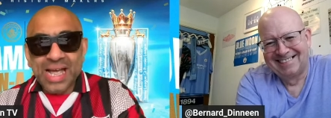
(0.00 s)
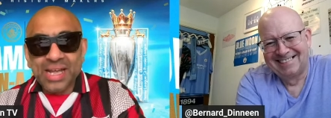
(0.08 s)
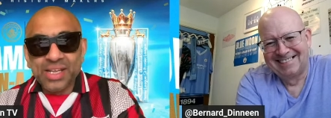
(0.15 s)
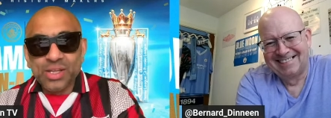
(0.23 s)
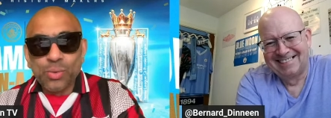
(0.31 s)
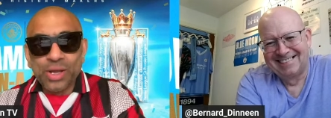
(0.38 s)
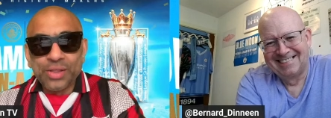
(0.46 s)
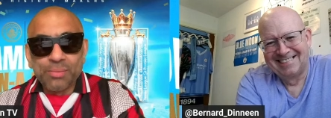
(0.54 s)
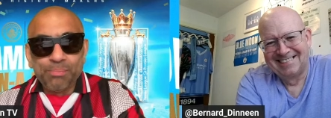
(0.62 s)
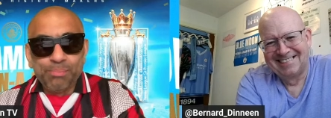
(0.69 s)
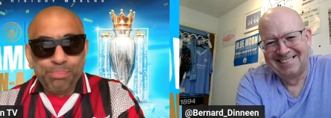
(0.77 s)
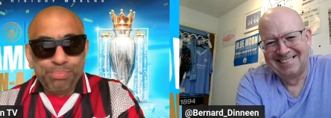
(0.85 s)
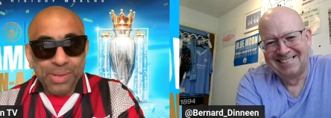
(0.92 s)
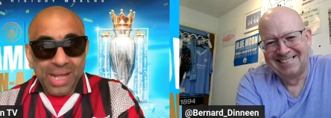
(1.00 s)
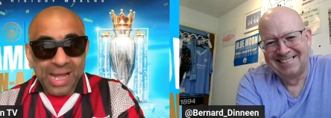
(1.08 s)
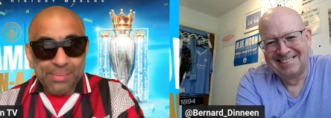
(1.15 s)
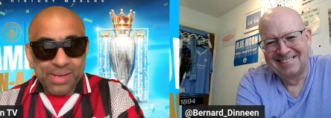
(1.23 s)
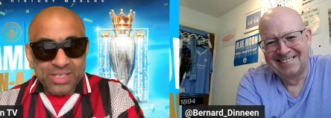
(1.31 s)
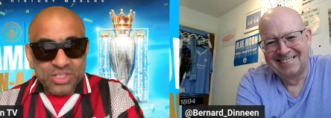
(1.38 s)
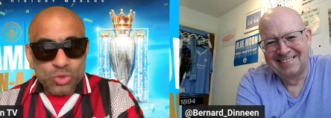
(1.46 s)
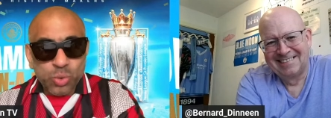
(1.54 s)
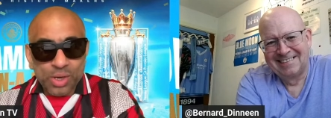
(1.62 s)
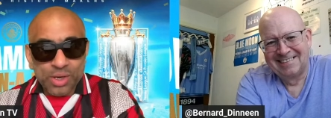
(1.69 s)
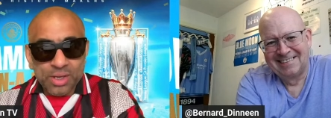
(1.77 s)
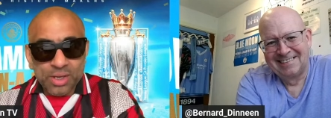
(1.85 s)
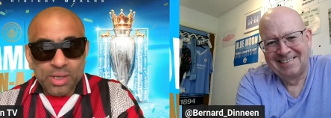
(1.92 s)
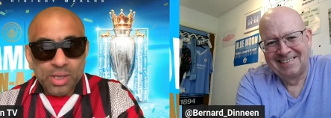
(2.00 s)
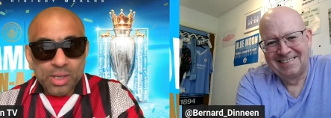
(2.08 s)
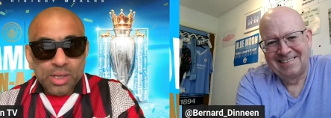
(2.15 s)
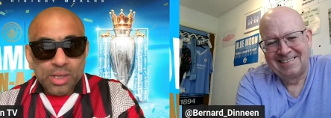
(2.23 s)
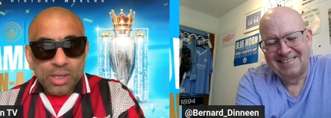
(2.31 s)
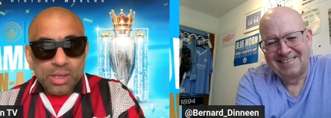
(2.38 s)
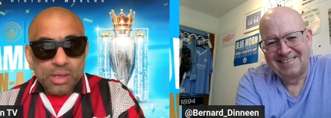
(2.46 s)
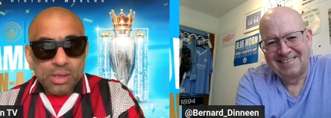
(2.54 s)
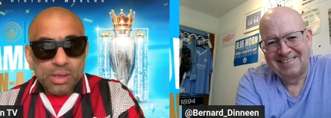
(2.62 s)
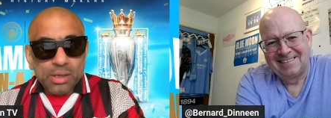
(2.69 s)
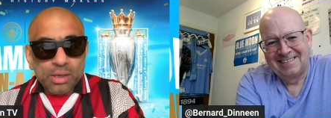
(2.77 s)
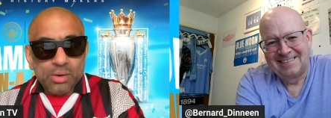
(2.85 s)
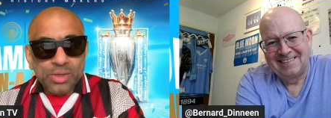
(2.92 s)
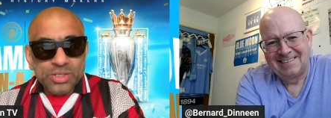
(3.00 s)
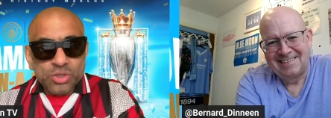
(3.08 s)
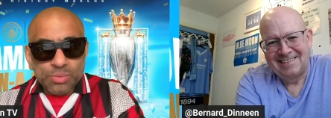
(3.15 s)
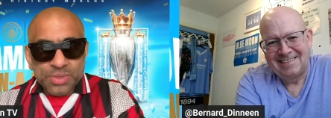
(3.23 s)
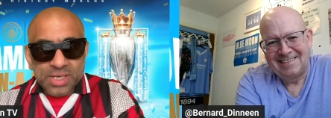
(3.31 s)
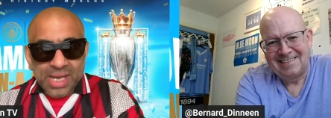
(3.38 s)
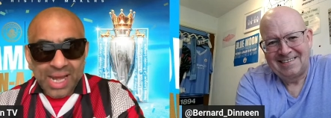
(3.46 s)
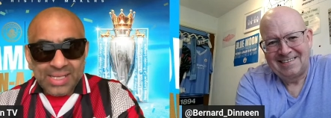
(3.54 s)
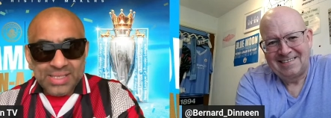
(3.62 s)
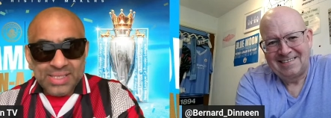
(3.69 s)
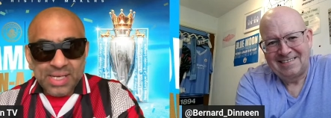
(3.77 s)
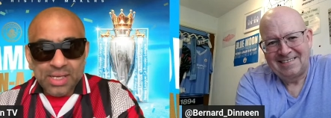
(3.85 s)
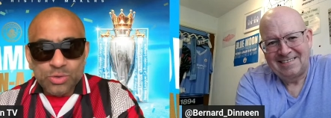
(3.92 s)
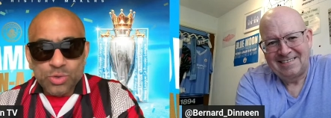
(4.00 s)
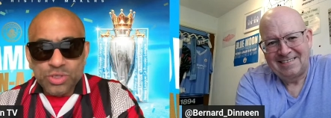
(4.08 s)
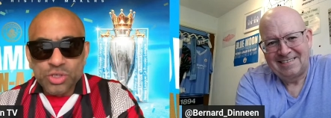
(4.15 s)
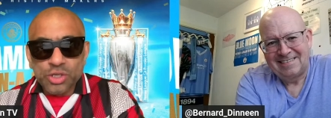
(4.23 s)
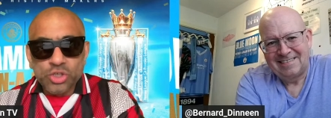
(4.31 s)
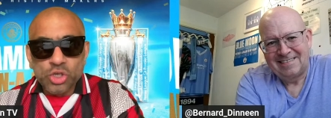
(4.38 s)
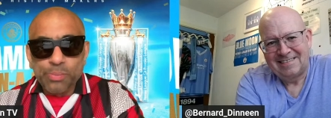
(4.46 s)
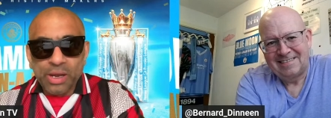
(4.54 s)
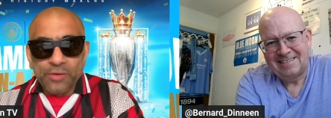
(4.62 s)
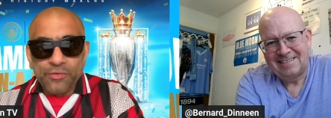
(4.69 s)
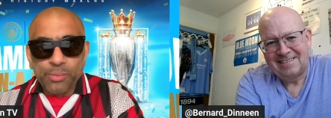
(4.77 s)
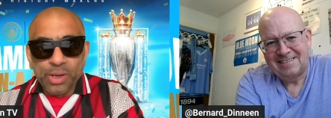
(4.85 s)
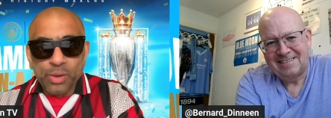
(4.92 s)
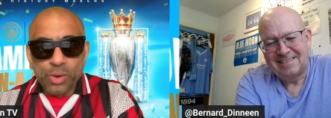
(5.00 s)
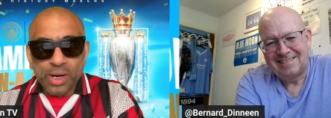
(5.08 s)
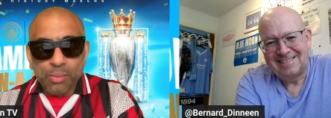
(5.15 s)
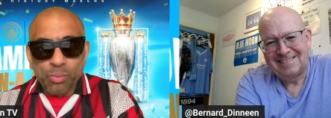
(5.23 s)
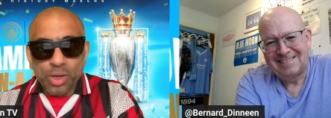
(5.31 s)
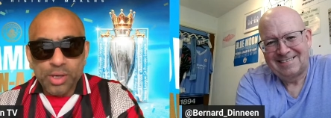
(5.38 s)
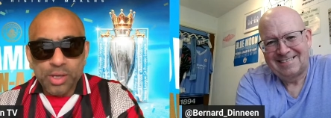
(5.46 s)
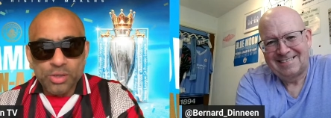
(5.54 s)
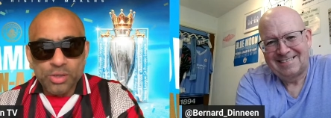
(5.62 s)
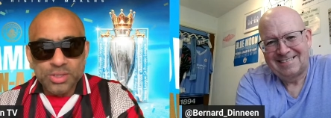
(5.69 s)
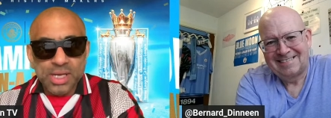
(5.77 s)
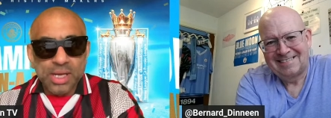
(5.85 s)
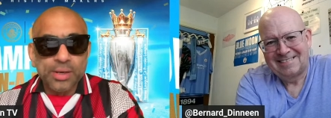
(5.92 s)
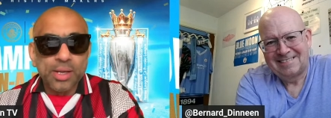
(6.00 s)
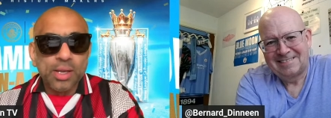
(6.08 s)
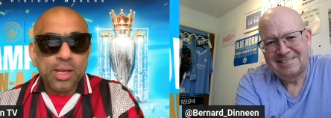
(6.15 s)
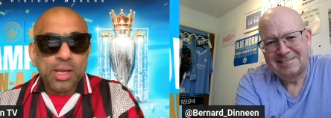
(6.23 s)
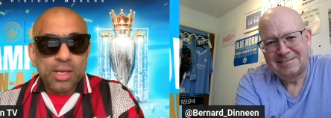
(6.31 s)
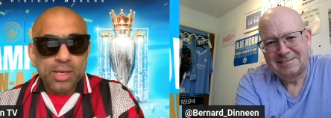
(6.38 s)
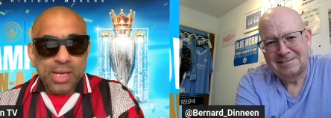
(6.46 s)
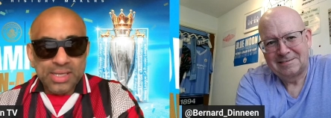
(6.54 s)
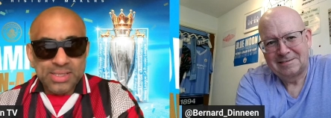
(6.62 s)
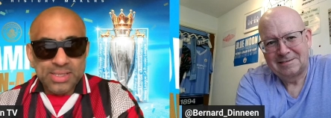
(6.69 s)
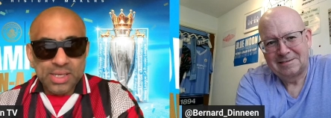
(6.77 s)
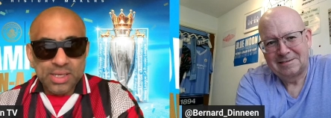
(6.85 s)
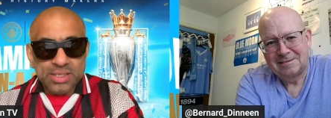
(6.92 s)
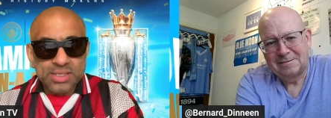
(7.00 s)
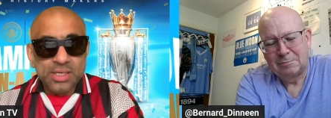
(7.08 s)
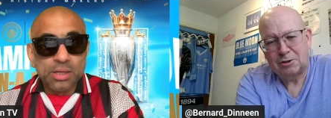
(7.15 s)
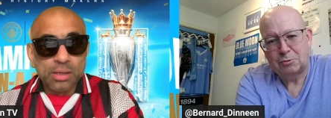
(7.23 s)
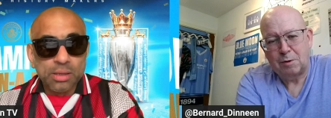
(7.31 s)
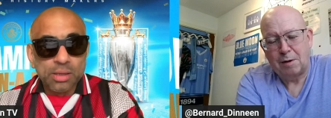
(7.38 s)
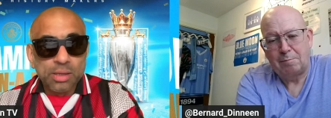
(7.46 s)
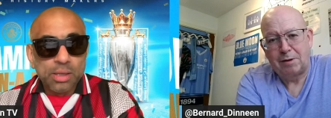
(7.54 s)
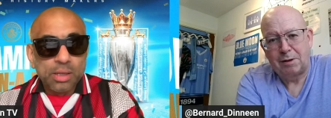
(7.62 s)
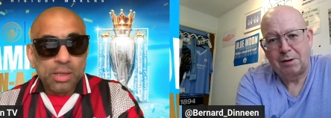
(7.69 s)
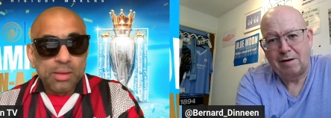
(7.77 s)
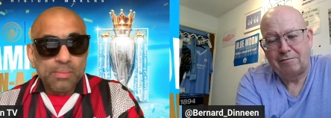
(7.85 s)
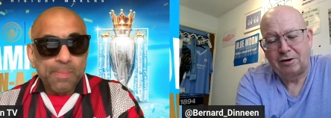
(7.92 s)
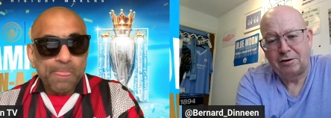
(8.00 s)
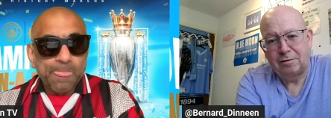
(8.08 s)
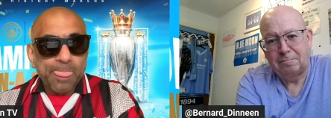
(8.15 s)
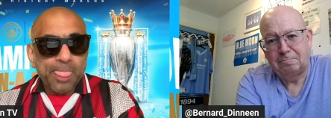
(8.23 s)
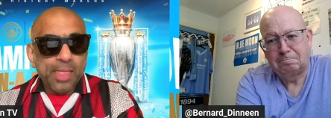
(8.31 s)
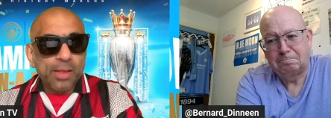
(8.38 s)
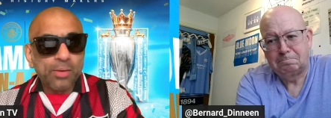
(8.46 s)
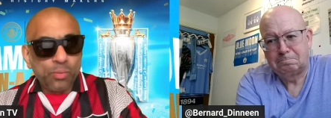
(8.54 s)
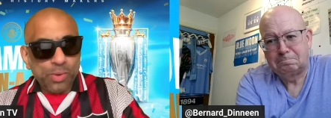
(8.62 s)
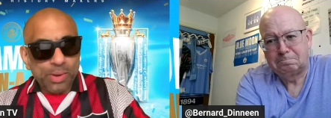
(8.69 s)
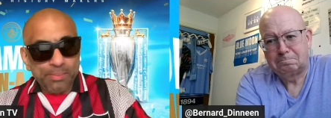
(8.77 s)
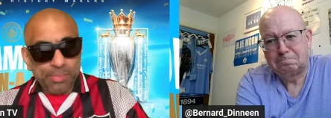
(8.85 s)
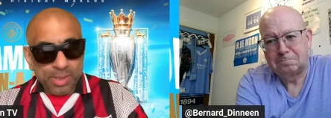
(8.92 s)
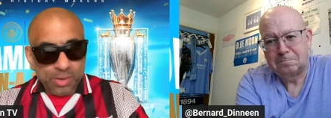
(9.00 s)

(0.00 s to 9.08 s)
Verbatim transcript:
Speaker 1: the weather, blimey, it's 20. Oh, it's up to 19, so it's not too bad for me where I'm working on Saturday. 19 is still. What's Wembley weather? Wembley.